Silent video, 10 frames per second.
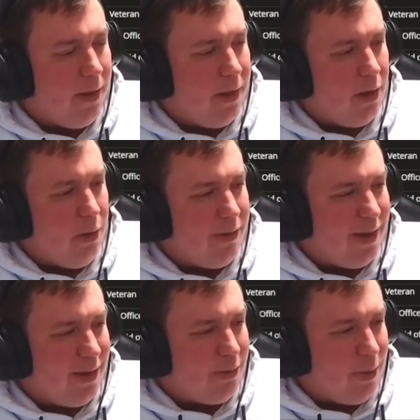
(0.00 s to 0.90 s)
Losing
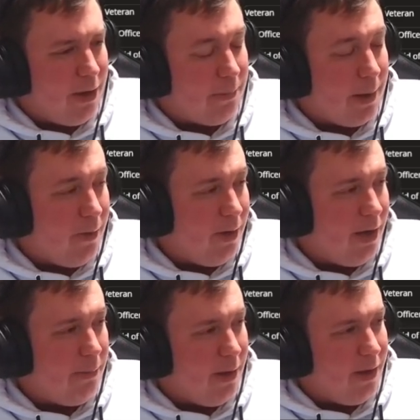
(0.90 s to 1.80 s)
against red apparently,
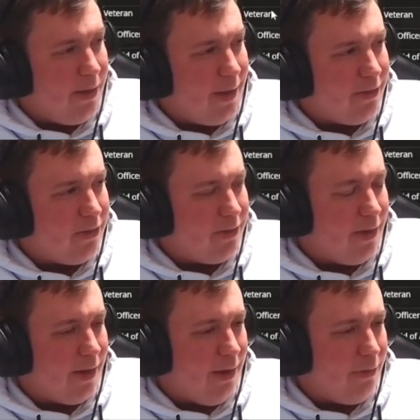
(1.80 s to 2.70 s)
but that's just
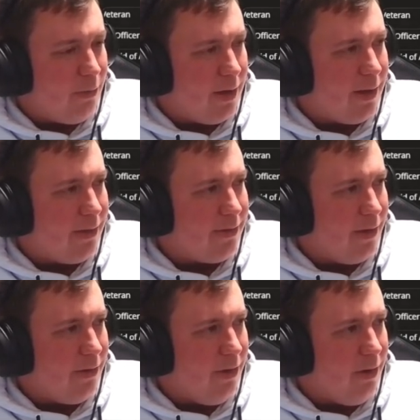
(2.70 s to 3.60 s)
like, if red gets
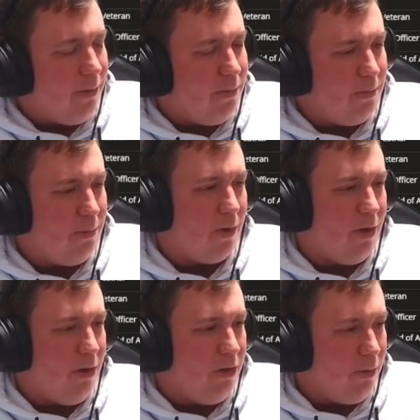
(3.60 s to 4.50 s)
under you, what can
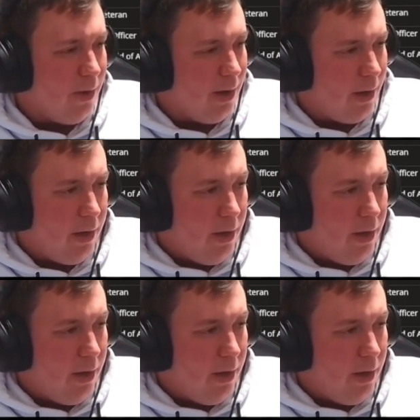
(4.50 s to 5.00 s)
you do really?